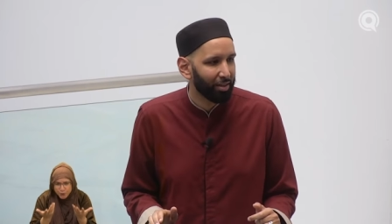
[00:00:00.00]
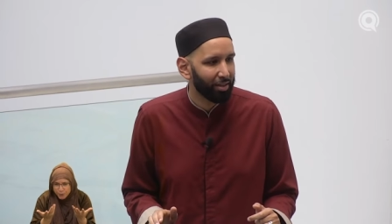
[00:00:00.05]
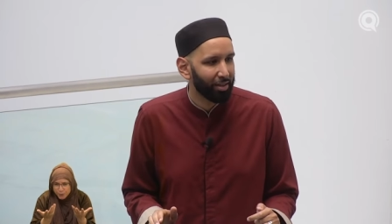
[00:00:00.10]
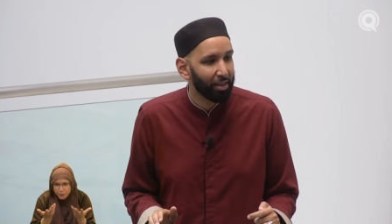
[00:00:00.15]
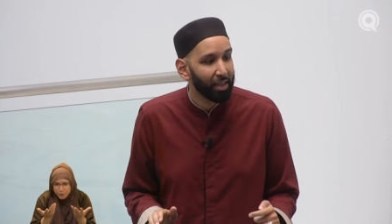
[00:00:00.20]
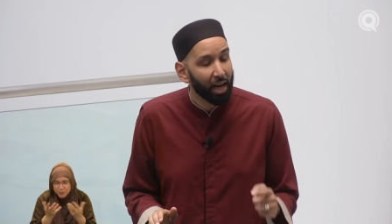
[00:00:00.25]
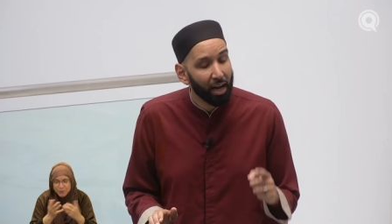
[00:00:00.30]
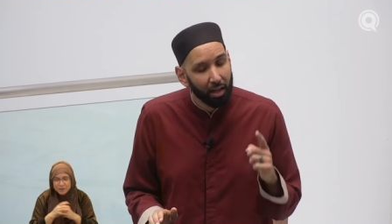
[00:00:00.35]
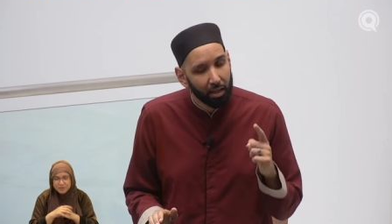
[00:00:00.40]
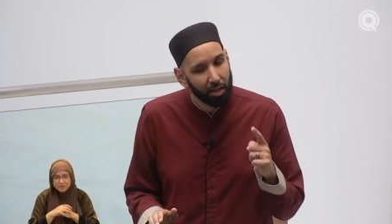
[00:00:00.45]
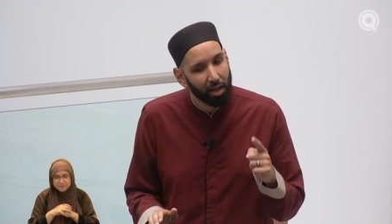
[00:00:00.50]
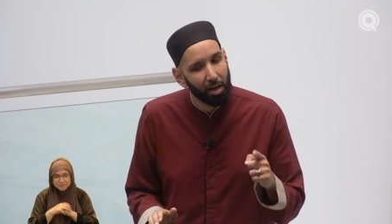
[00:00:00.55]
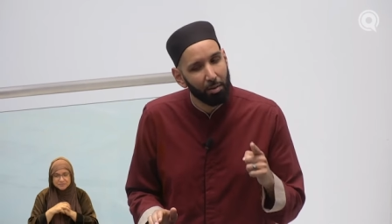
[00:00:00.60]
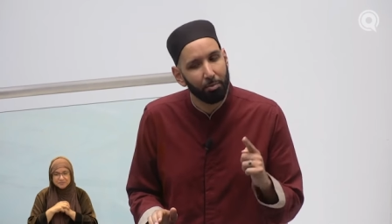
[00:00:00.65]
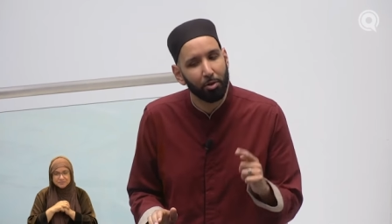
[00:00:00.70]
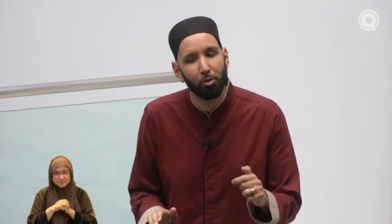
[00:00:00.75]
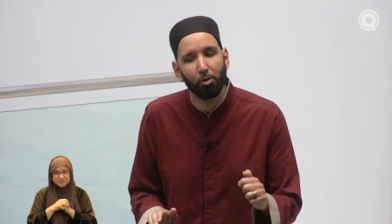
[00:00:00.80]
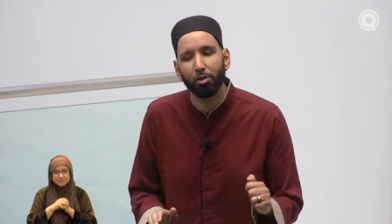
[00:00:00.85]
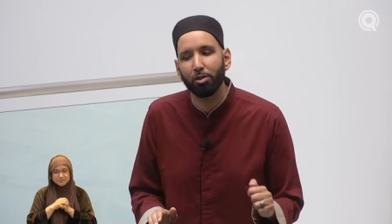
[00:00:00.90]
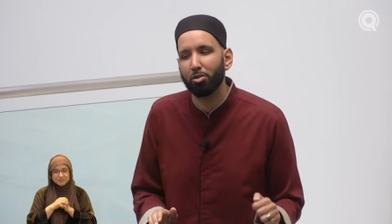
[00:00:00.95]
Ya Allah, I'm
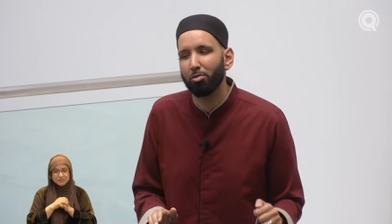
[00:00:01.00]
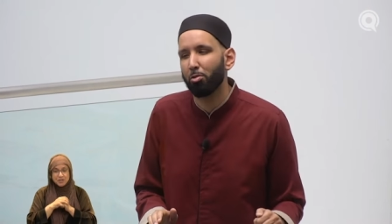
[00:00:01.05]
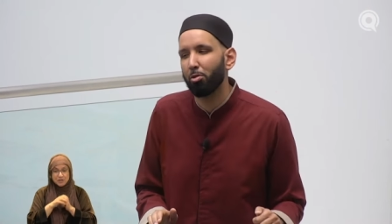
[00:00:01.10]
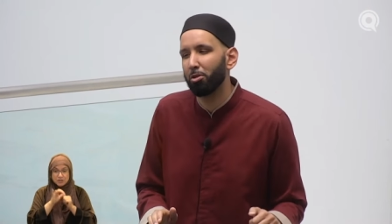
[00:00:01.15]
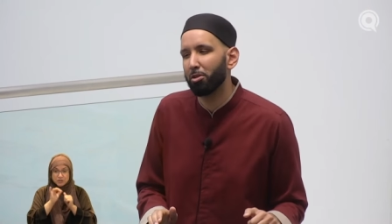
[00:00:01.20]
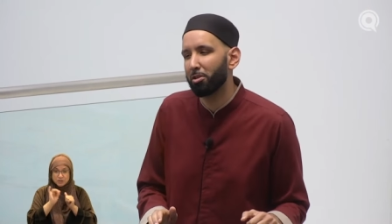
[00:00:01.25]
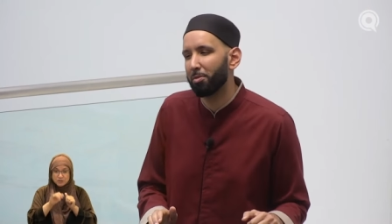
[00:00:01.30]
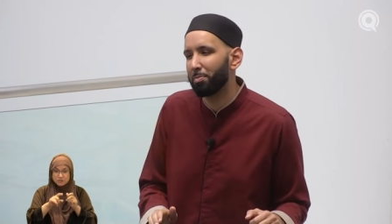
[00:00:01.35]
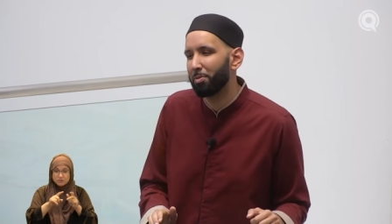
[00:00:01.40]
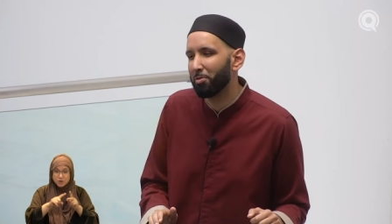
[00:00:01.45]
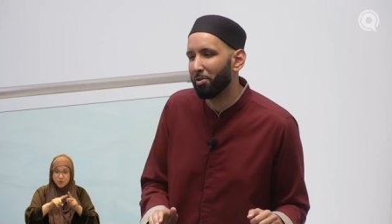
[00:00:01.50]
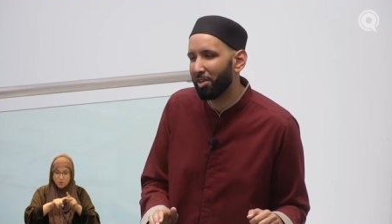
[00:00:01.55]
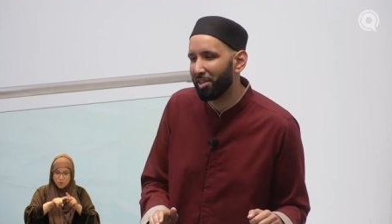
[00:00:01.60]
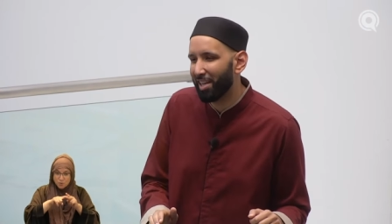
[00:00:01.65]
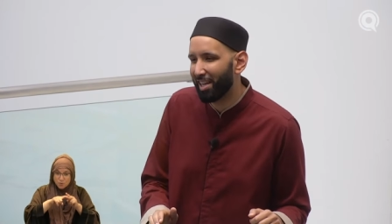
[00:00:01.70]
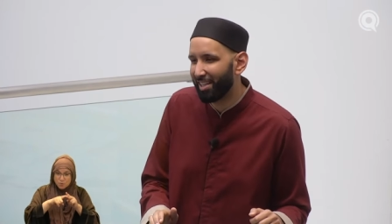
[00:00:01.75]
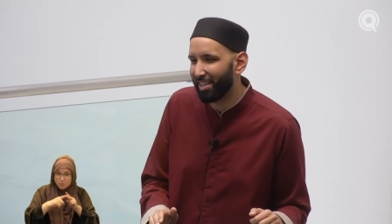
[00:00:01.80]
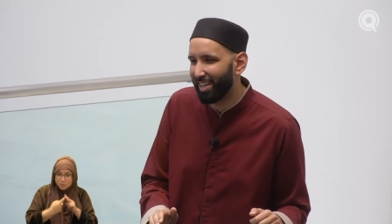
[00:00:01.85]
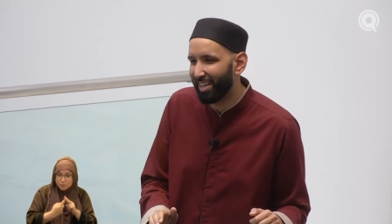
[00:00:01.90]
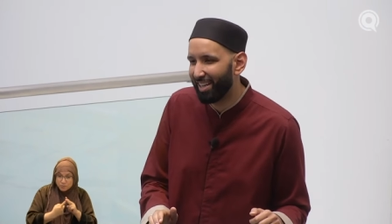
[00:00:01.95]
going to worship you on
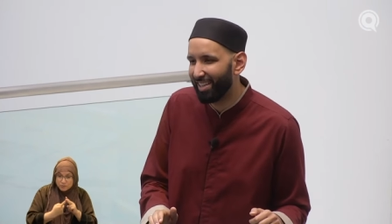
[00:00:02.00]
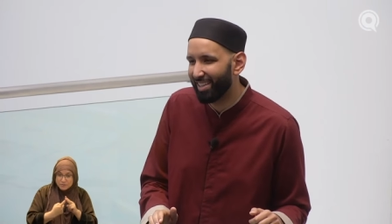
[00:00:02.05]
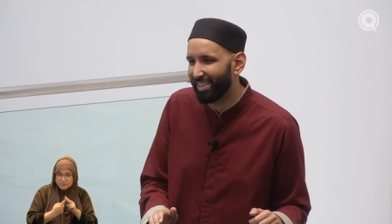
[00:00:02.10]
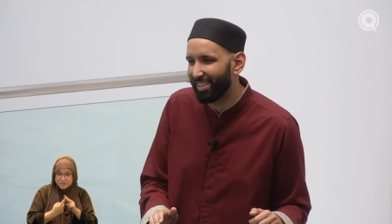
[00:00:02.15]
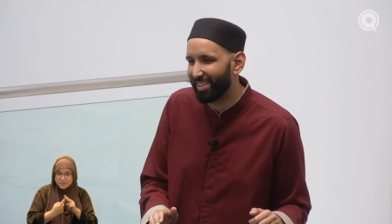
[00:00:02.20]
that day.